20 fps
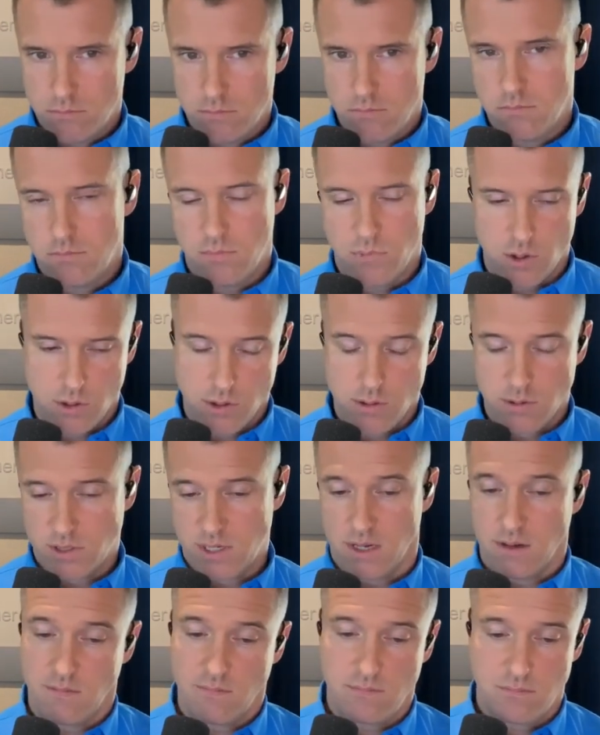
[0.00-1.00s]
You're
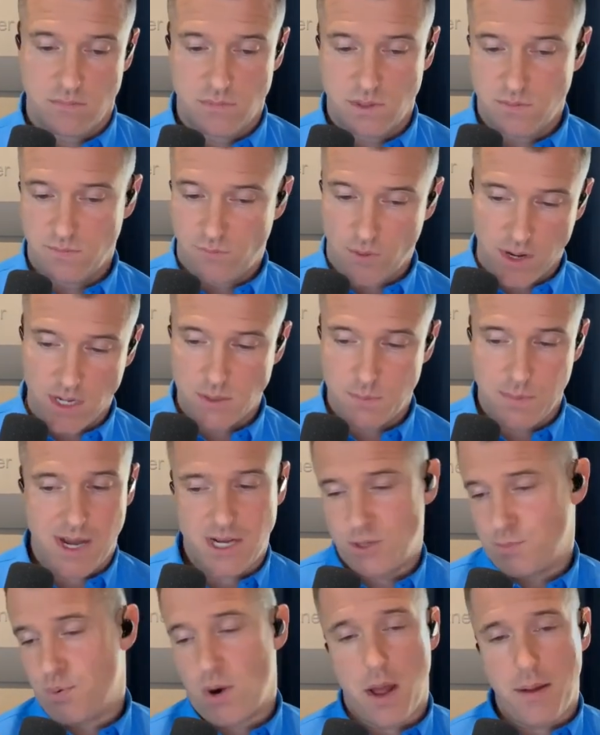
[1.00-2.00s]
using phrase match.
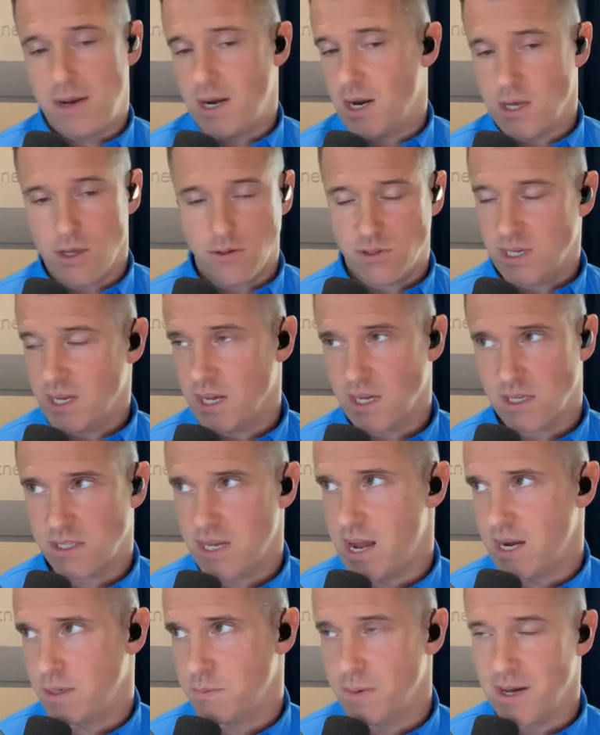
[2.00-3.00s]
Probably not using
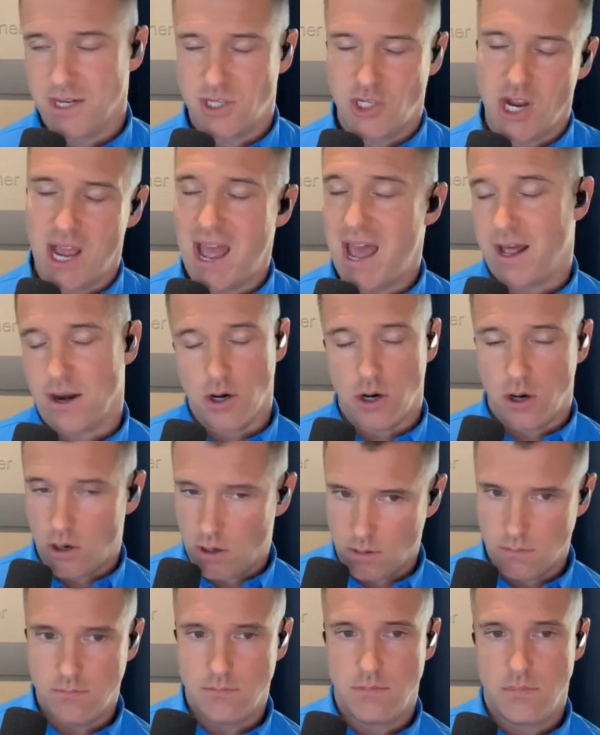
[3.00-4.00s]
exact match at
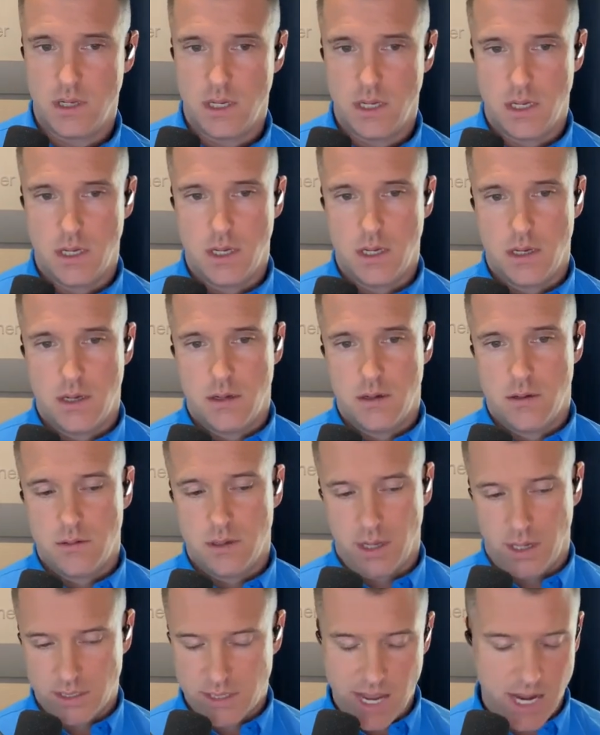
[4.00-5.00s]
all.
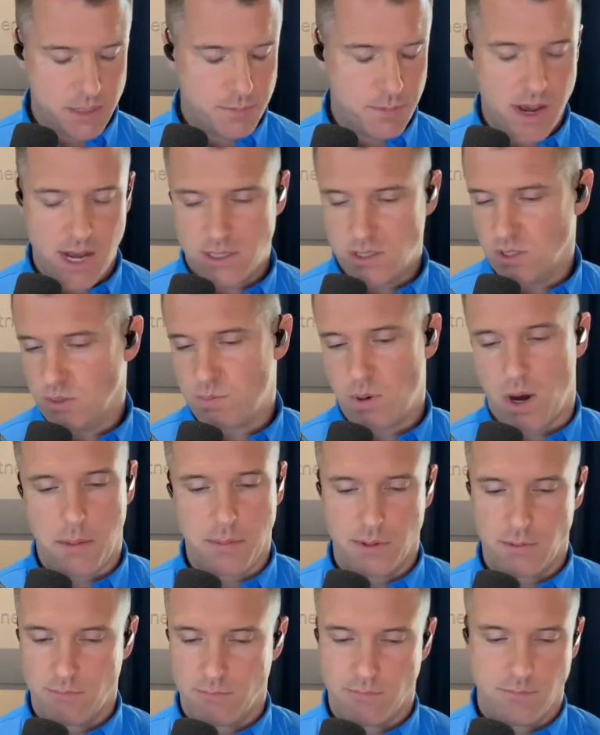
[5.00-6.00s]
Exact match is probably
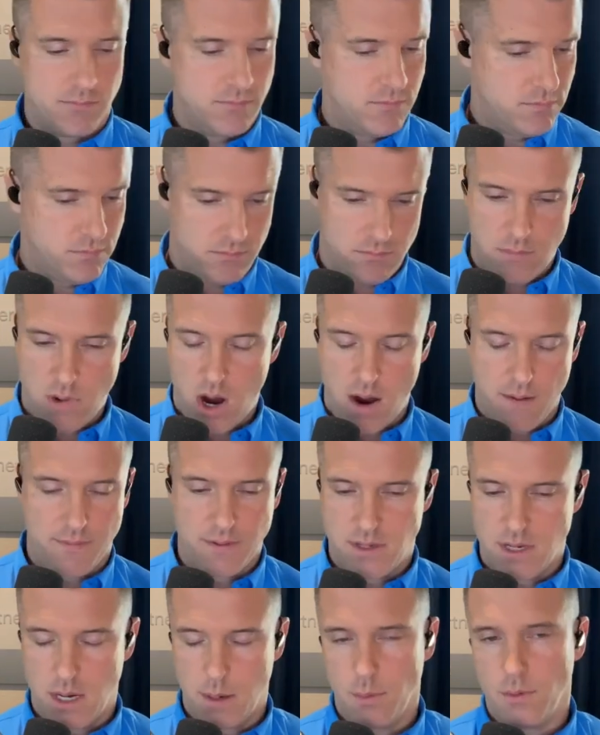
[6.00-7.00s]
off the
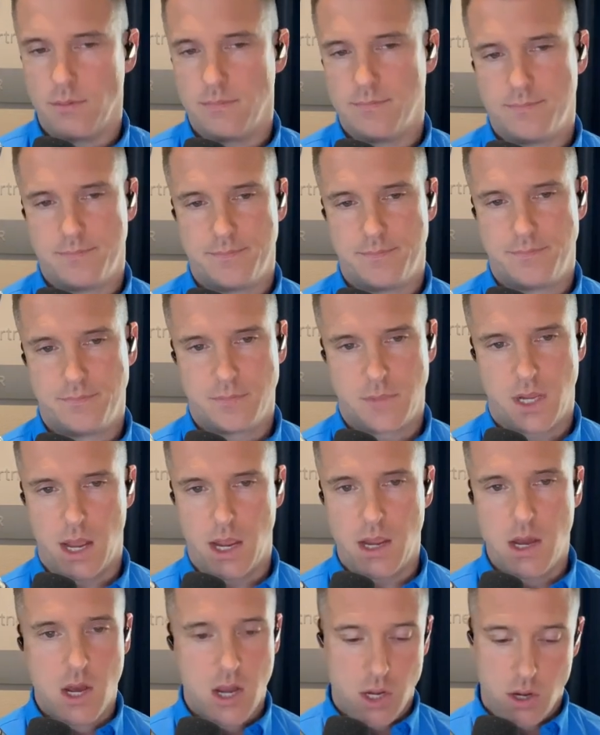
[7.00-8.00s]
table. Okay?
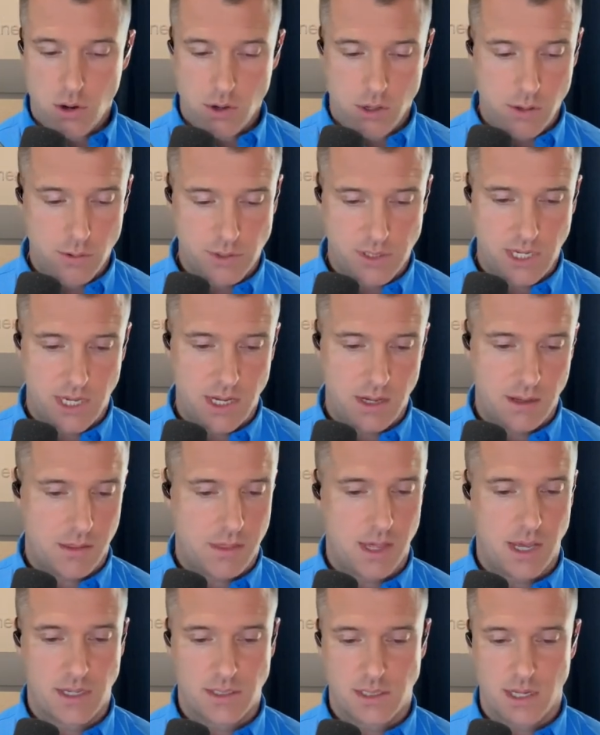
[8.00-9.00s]
You're using
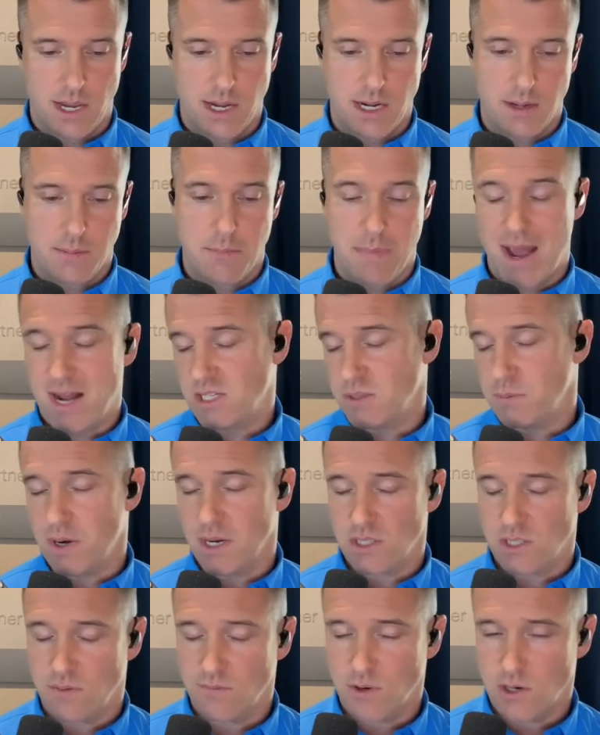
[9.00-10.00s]
things like maximize
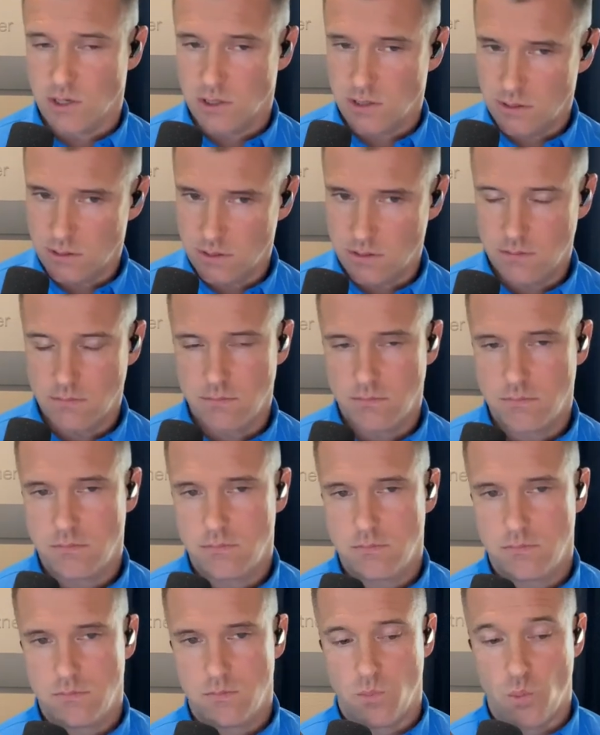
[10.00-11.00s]
conversions
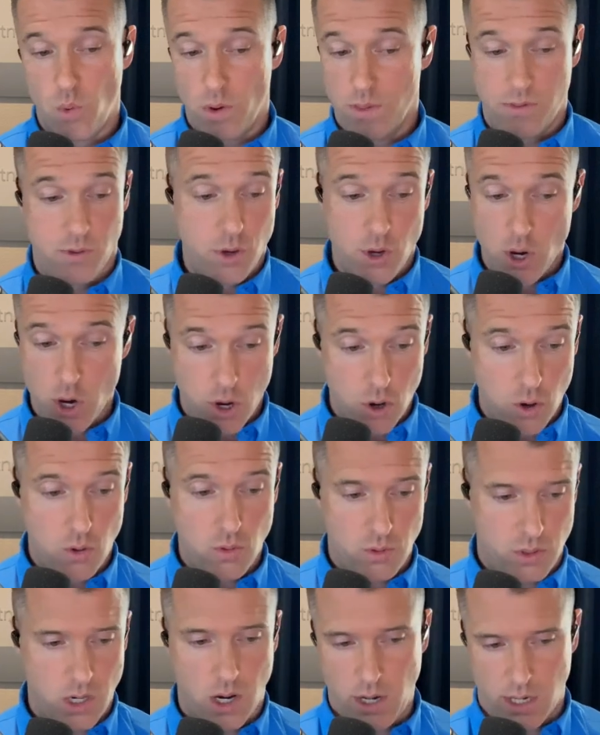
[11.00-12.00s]
with no
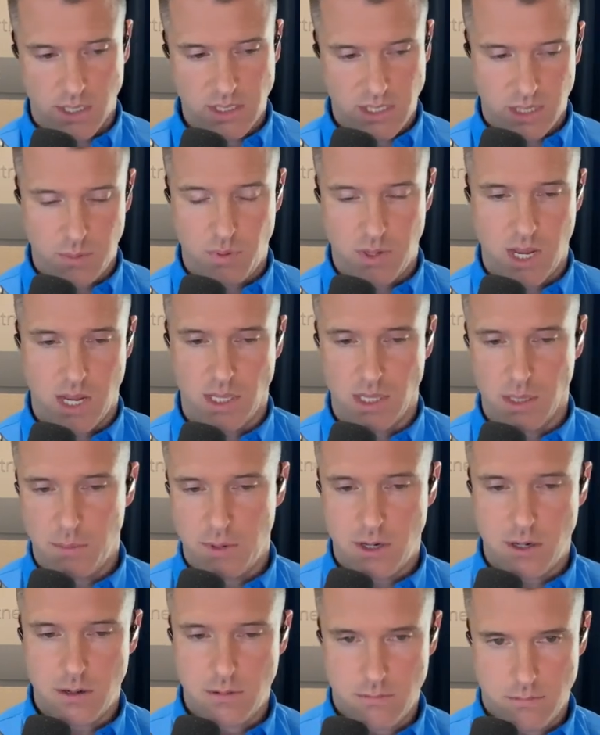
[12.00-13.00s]
target CPA
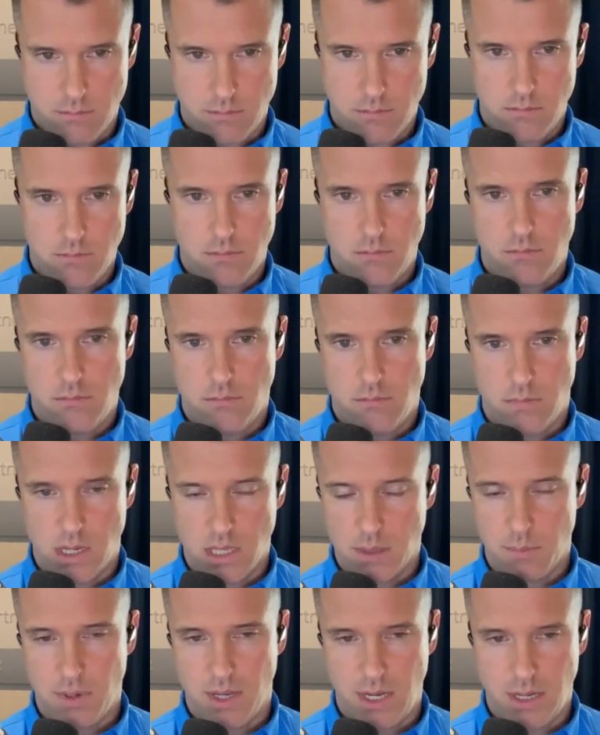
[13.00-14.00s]
limiter in the
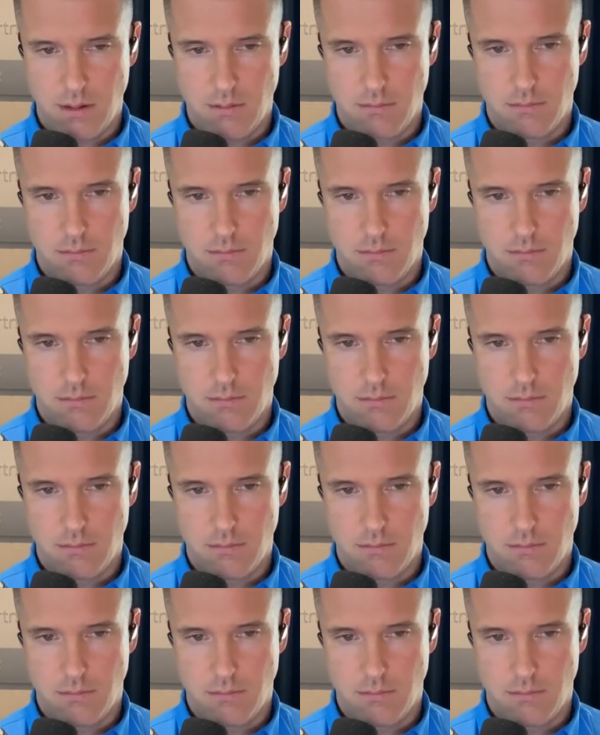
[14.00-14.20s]
bidding.